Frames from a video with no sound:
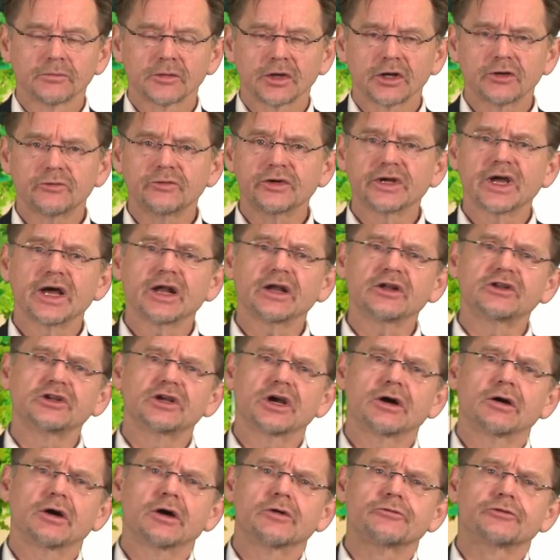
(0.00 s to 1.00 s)
In reality,
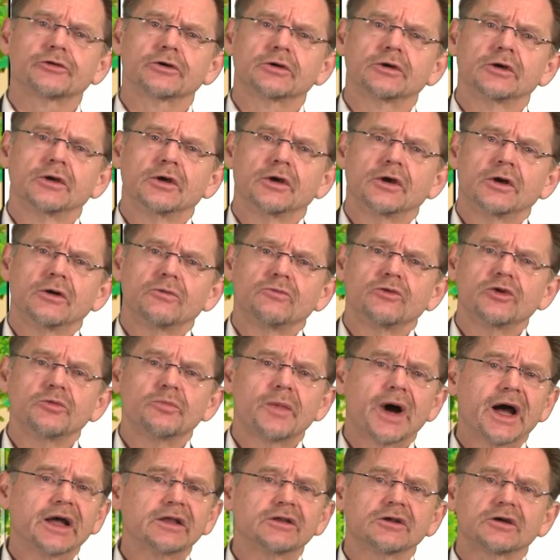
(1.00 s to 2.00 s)
however, we
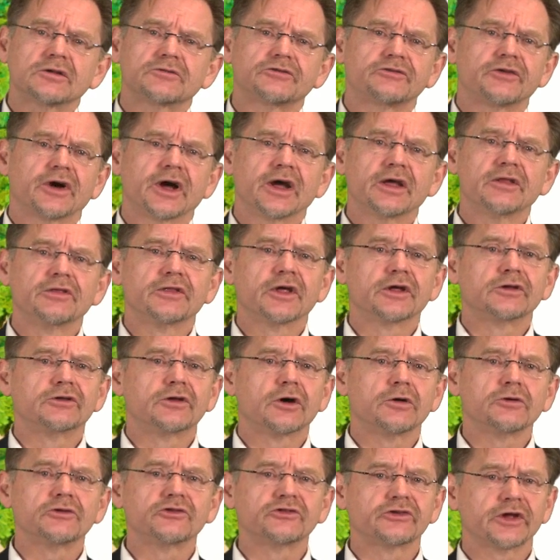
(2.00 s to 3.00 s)
might not find that
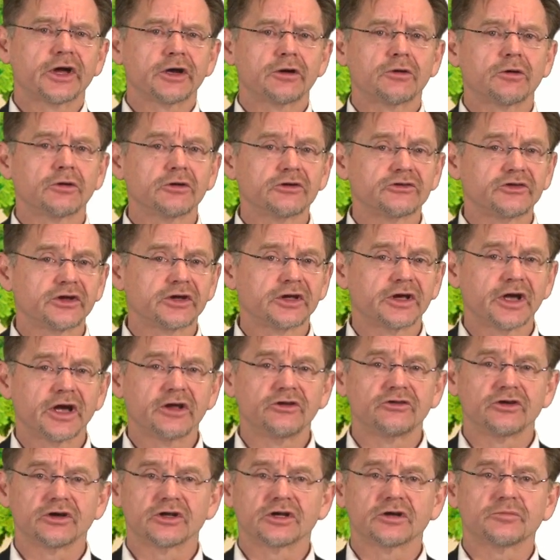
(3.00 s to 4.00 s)
those stakeholders
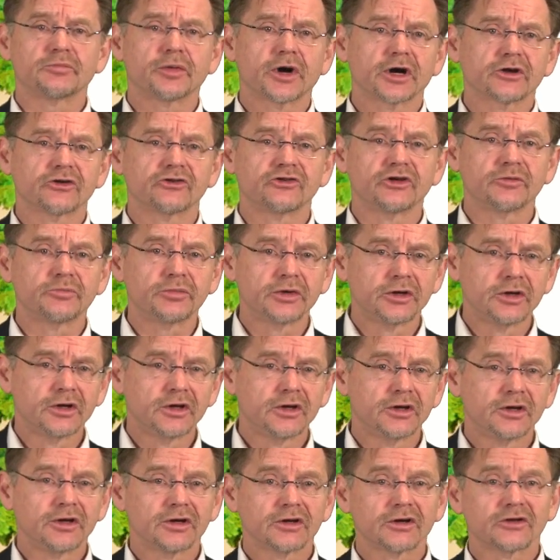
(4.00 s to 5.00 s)
engaging in a partnership
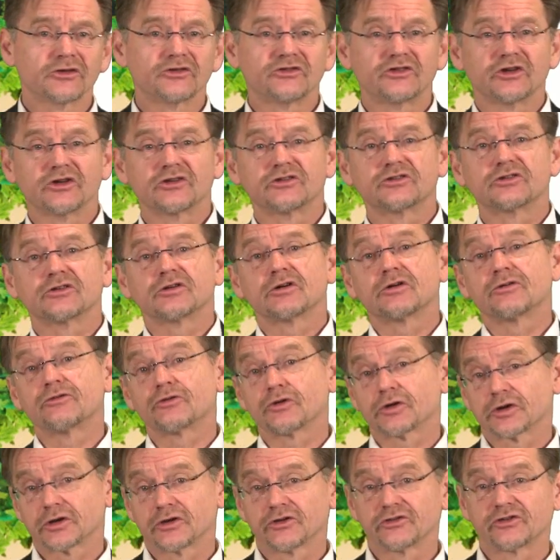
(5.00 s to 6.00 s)
consist of
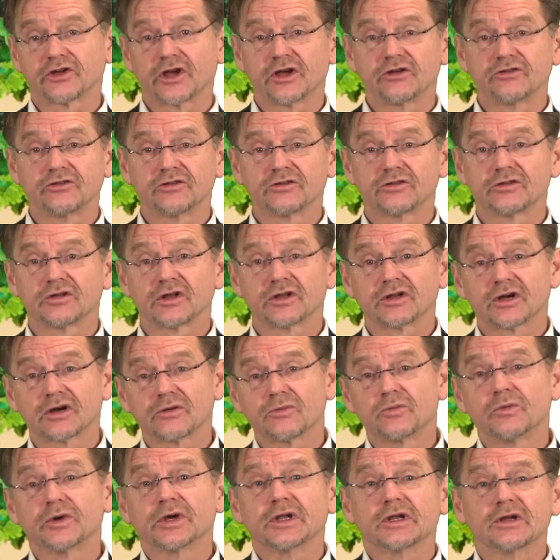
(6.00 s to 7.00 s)
organizations that are
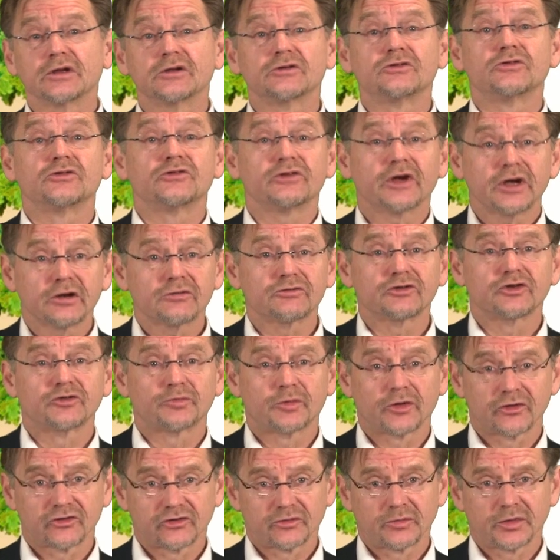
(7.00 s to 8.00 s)
willing to take
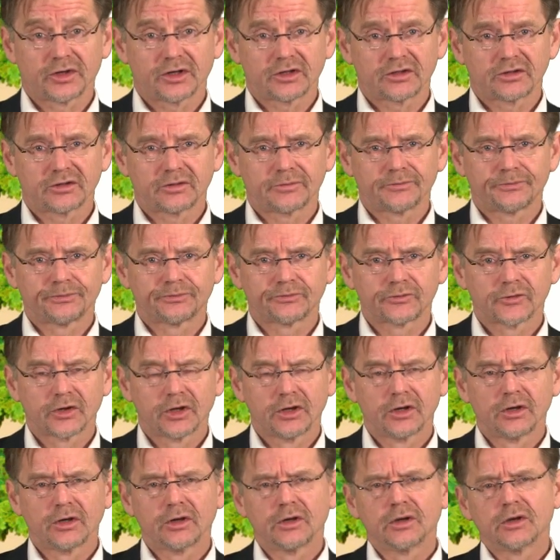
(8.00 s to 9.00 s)
responsibility,
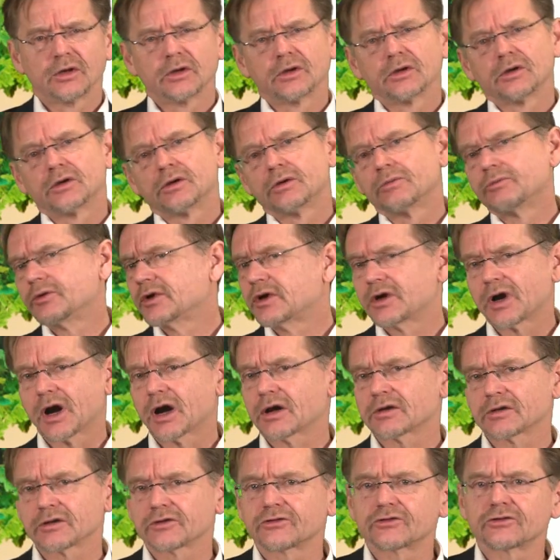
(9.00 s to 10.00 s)

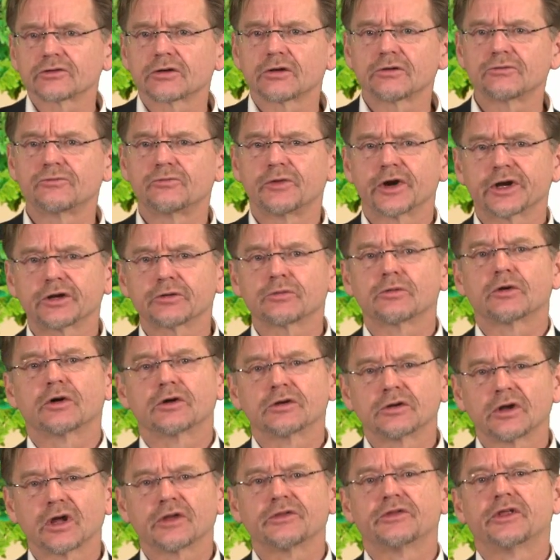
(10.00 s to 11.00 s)
regardless of whether or
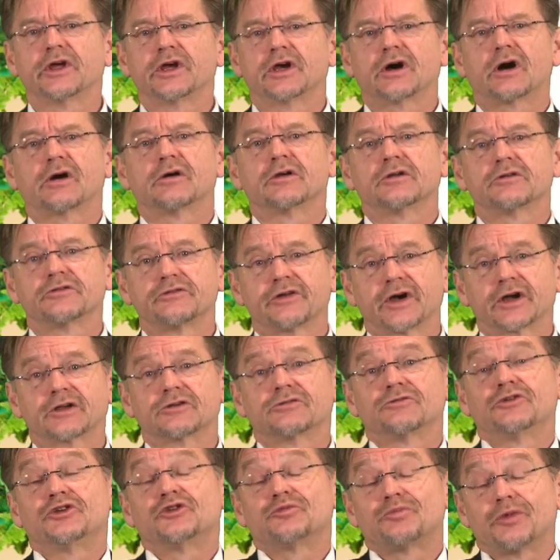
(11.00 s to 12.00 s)
not they are in fact
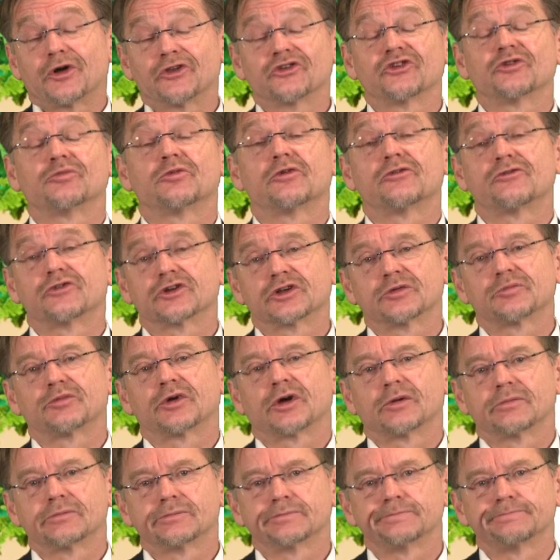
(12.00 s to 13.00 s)
responsible for the
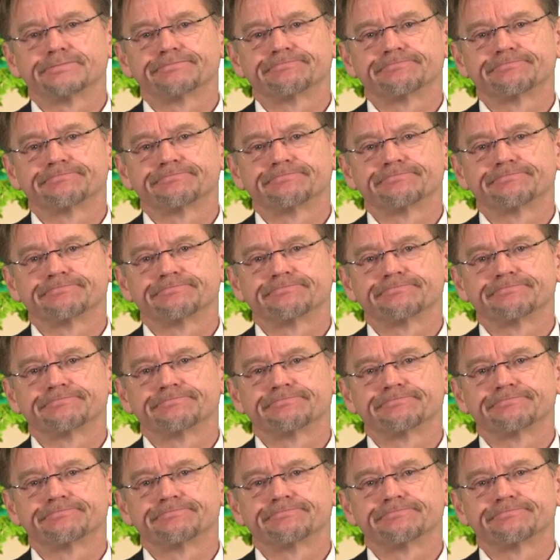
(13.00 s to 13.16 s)
problem.